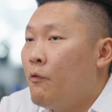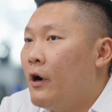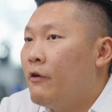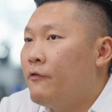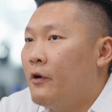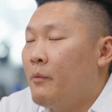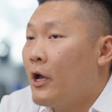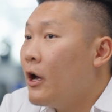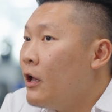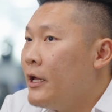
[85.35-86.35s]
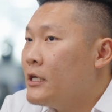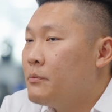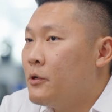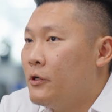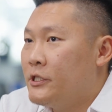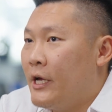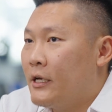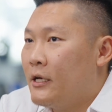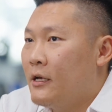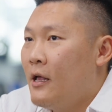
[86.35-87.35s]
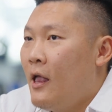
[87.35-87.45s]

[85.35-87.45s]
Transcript: work for my colleagues' project